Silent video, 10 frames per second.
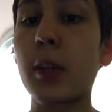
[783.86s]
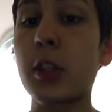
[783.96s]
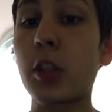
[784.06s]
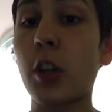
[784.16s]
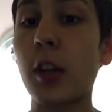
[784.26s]

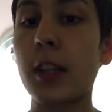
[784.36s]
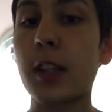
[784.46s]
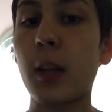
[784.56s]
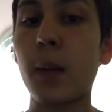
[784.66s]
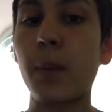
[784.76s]
starting
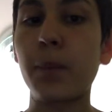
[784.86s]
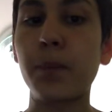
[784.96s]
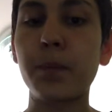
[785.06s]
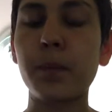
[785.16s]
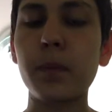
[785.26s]
cell.
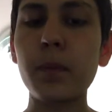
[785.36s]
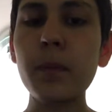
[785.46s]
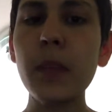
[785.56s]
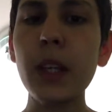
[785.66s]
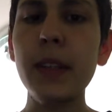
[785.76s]

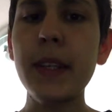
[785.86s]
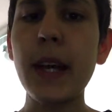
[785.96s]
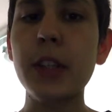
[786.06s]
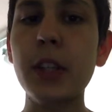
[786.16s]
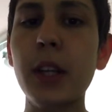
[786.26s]

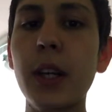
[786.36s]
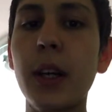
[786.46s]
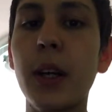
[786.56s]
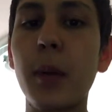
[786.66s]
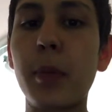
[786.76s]
Yet,
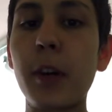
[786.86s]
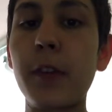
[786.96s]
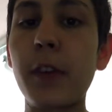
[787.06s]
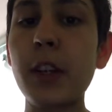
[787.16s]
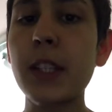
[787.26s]

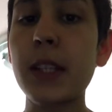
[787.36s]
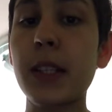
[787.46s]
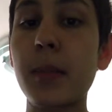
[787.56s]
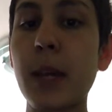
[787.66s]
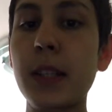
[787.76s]
perverse as
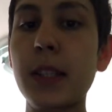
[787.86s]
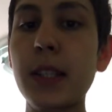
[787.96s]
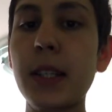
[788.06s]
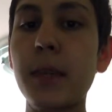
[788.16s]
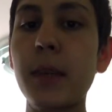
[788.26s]
it might
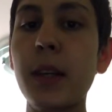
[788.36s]
seem,